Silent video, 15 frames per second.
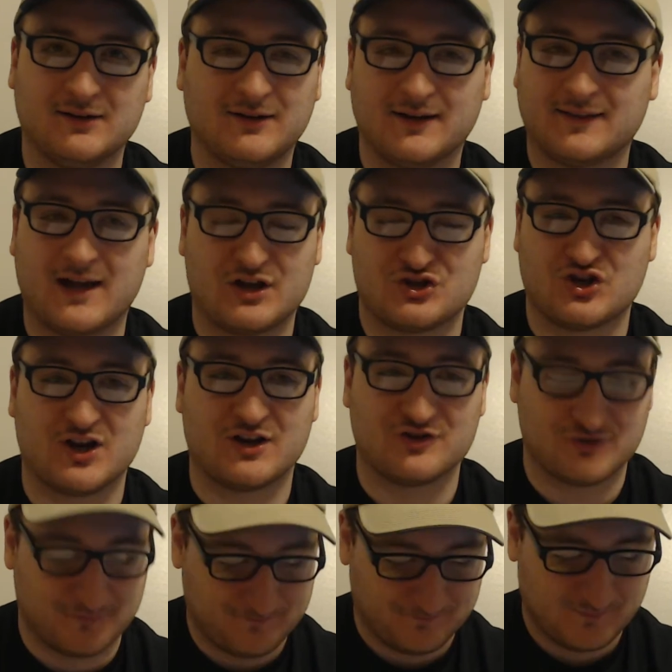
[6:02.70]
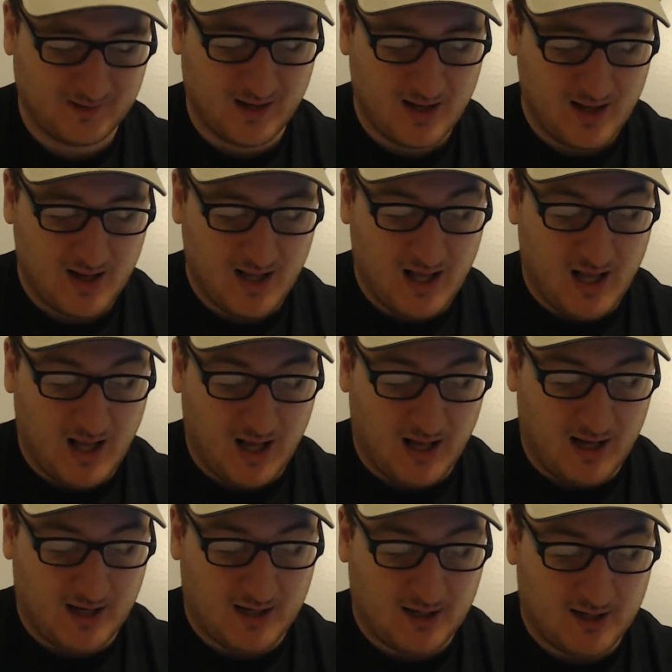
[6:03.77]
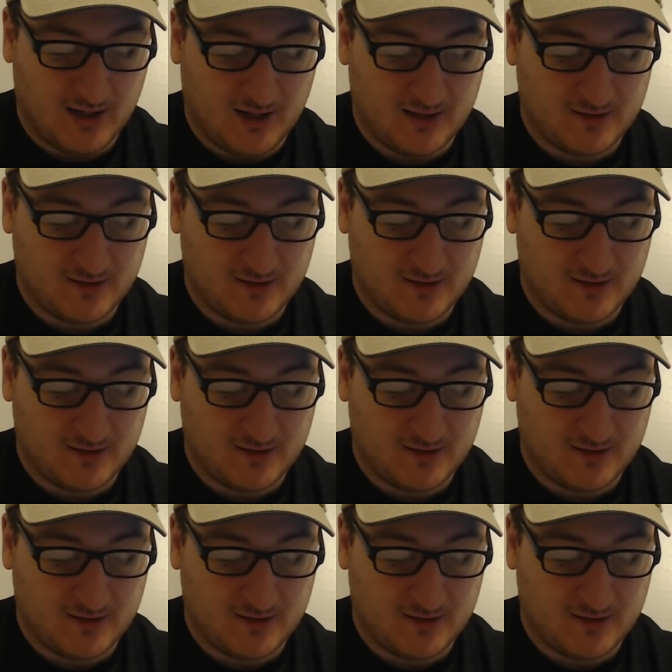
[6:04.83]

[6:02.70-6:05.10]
like that change. Uh,